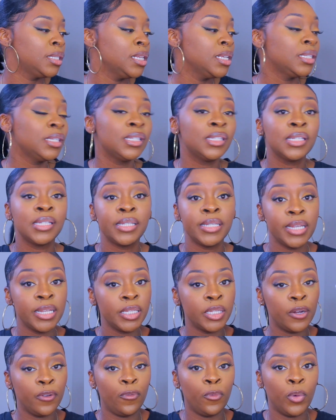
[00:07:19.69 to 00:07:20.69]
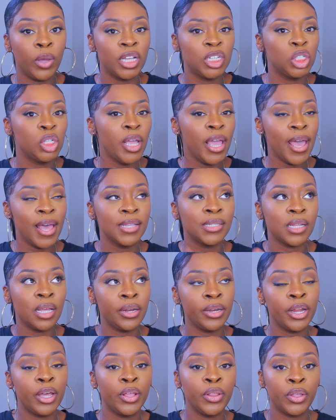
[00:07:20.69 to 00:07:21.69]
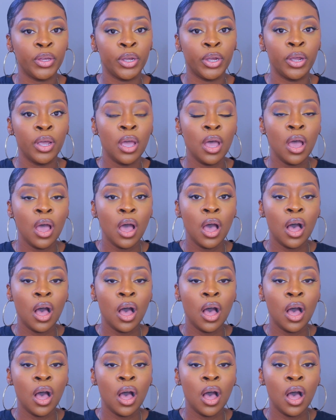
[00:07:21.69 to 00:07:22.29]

This is the sensitive one. She has another